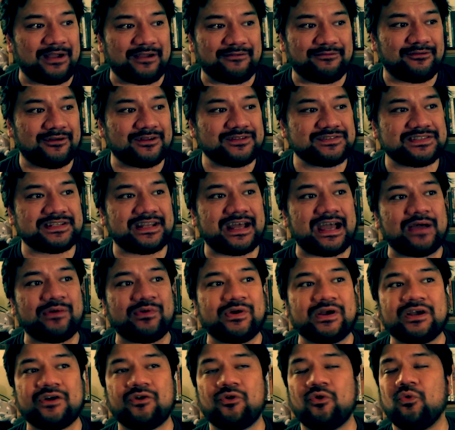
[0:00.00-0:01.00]
My friends and I
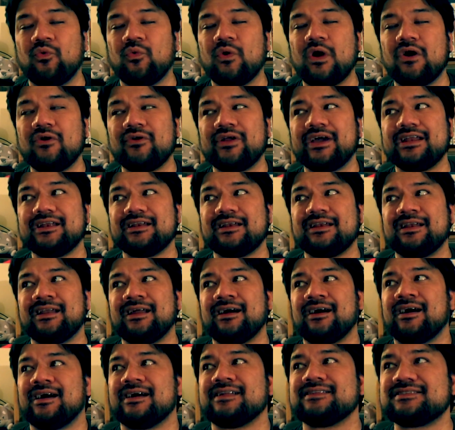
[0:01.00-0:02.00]
would quote it
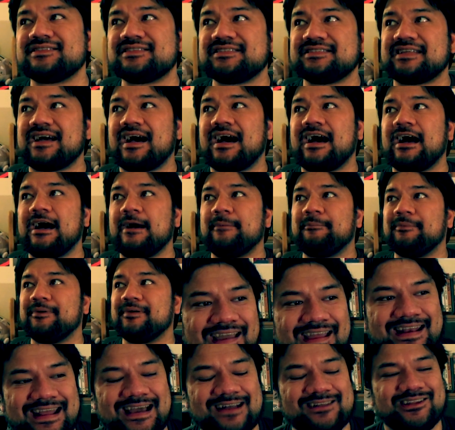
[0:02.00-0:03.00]

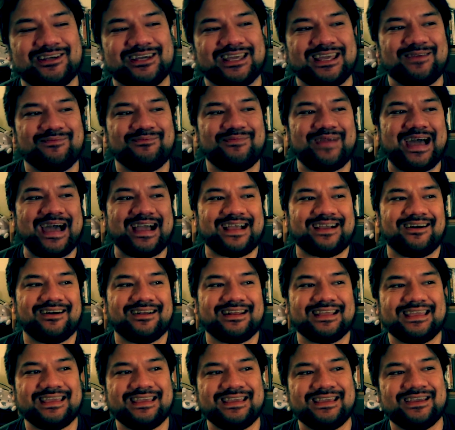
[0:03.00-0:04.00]
nonstop. And now looking back
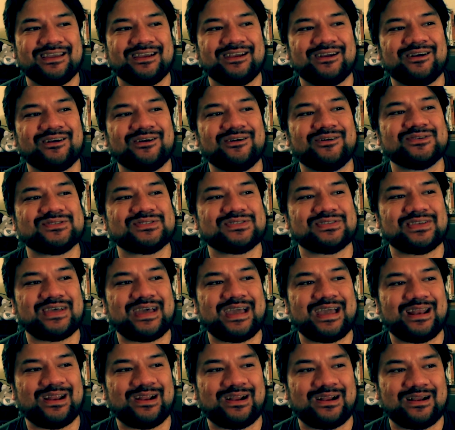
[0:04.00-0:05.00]
on it years
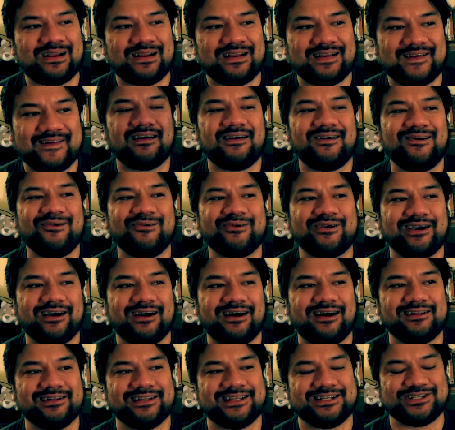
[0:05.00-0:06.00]
later, oh,
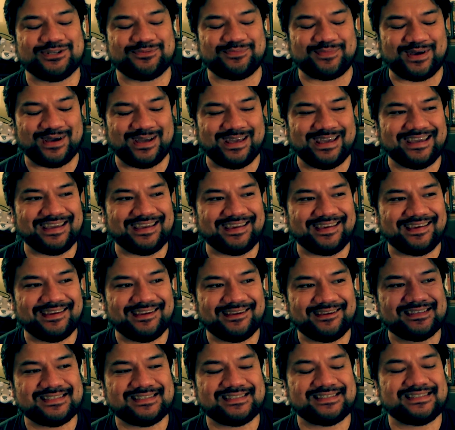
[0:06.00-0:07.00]
college Mike.
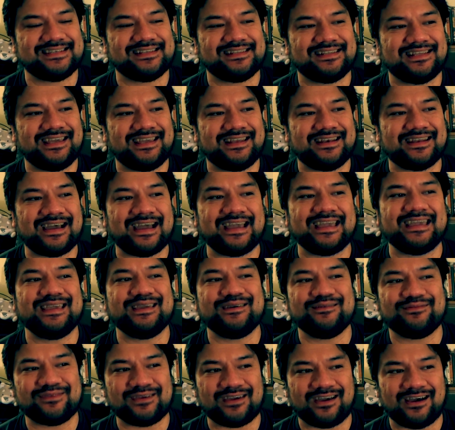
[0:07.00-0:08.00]
Silly,
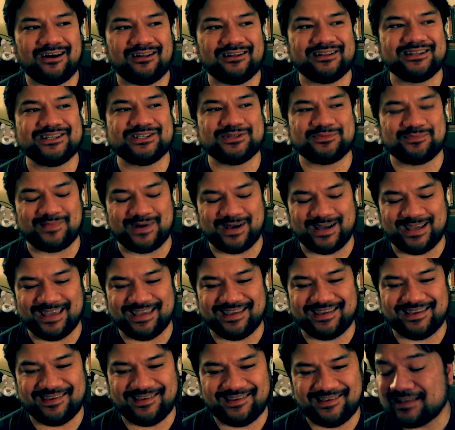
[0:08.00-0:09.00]
naive college
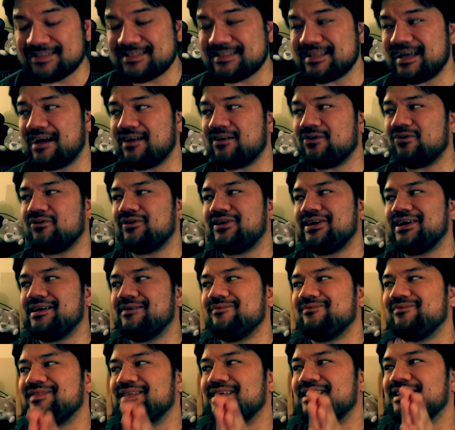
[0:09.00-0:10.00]
Mike. Because not
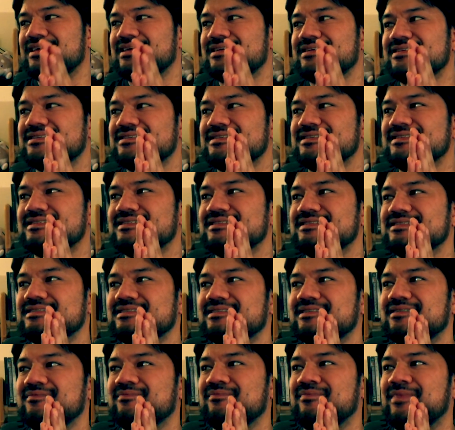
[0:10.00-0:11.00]
only is
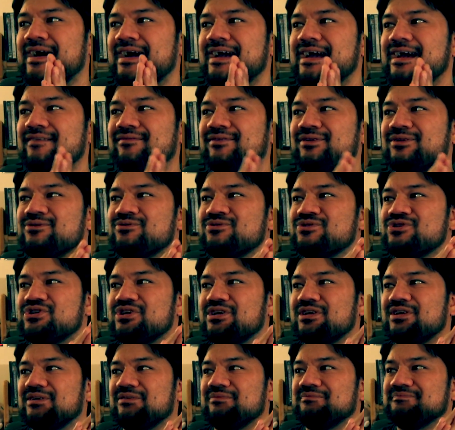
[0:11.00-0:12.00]
my
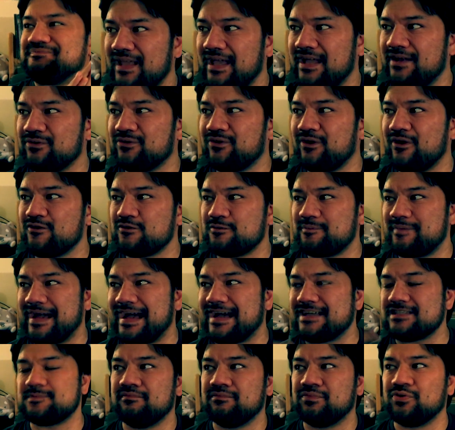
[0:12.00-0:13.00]
evolution and growth
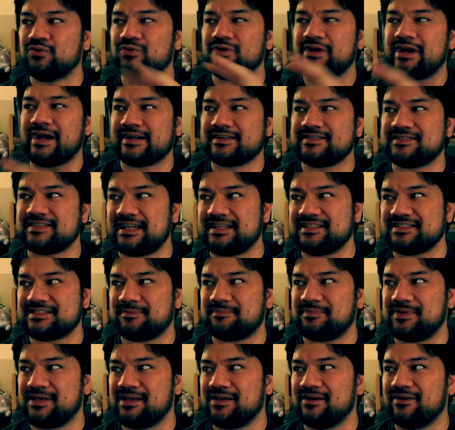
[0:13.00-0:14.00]
past Boondock Saints
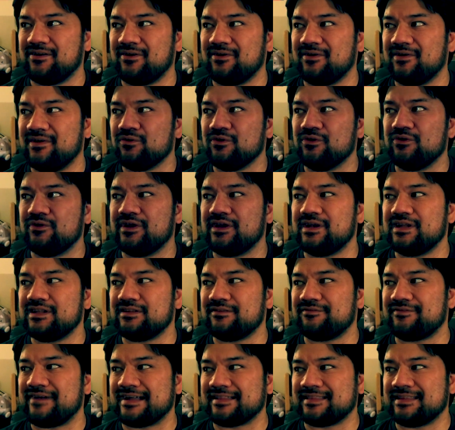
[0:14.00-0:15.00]
appeal rooted in
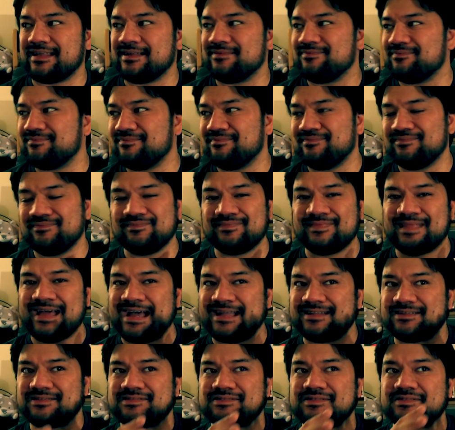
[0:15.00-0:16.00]
the fact that
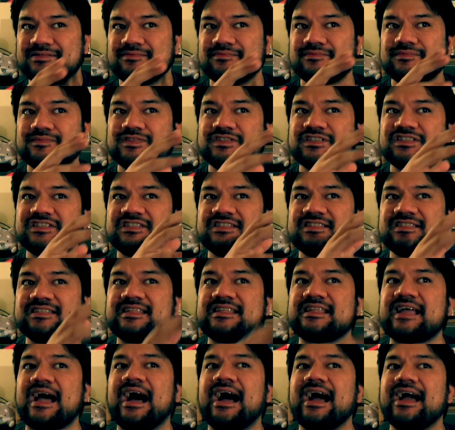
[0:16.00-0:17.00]
that
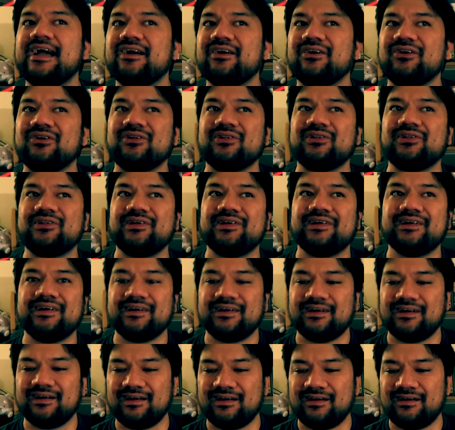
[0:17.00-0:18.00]
style
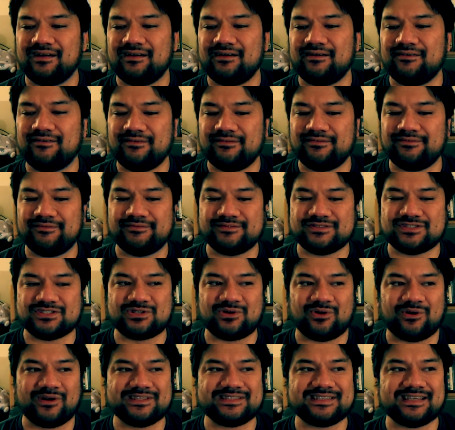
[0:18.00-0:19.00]
of
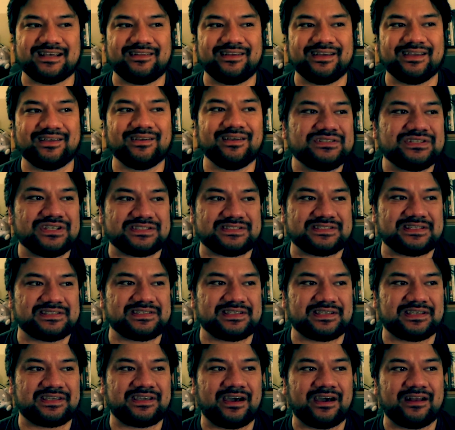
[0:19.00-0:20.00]
storytelling just
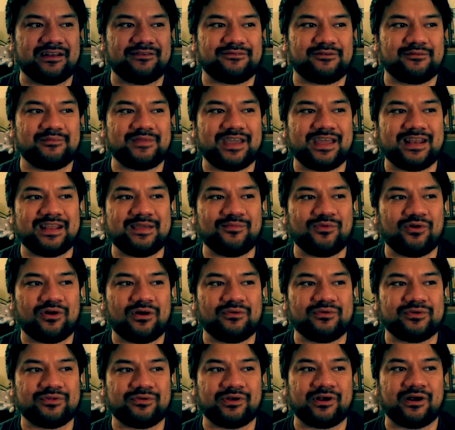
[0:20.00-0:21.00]
doesn't cut it for me
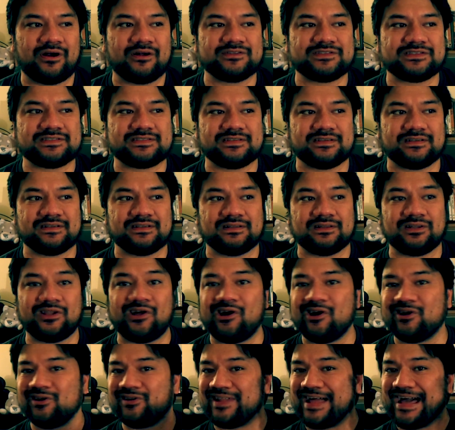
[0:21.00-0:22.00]
anymore with regards to
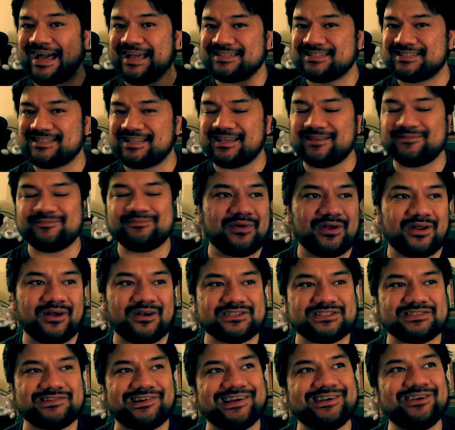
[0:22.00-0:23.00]
long lasting, but
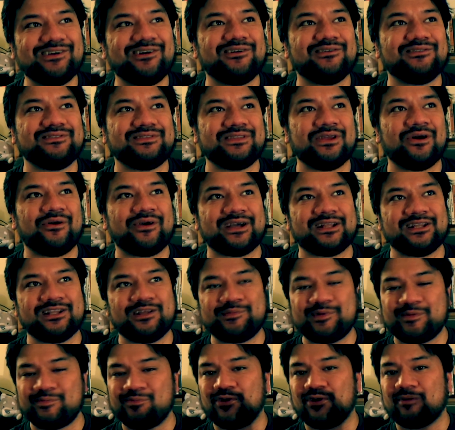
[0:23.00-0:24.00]
also I know knowing a
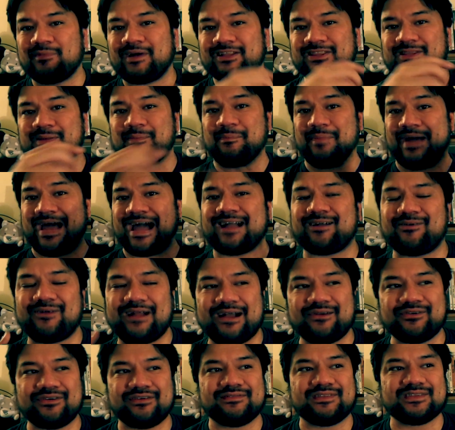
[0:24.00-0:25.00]
little bit more about the
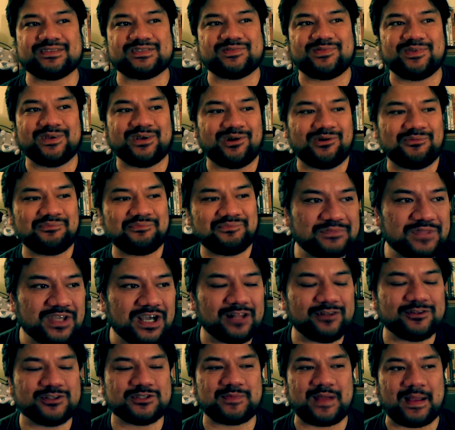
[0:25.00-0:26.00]
background of this film
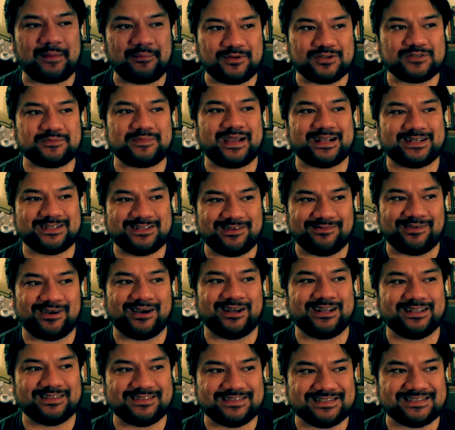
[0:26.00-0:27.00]
colors my perspective
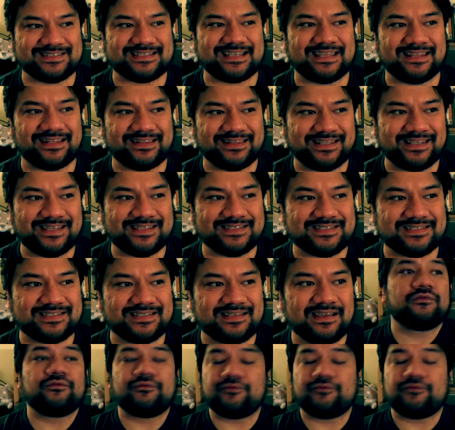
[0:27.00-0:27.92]
on it, to say the least.